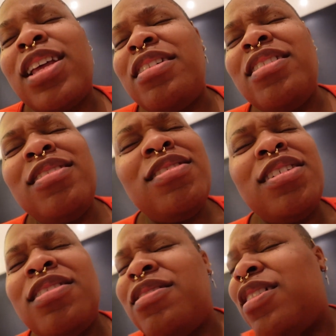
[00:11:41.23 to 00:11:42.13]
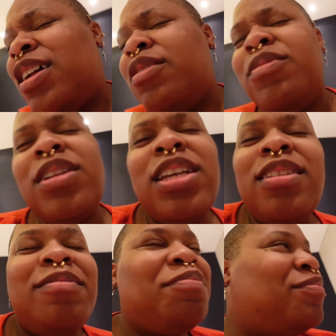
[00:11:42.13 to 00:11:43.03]
like, oh no, I don't want it.
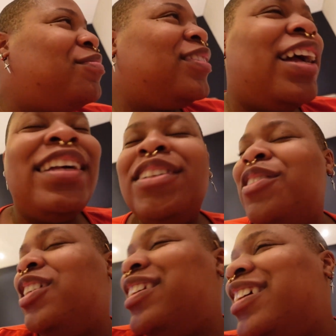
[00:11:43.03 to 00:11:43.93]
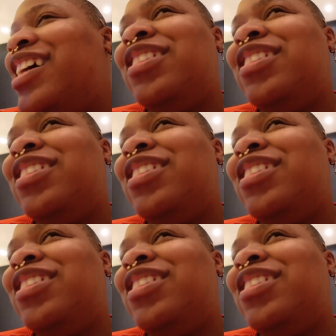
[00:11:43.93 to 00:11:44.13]
I don't want it. I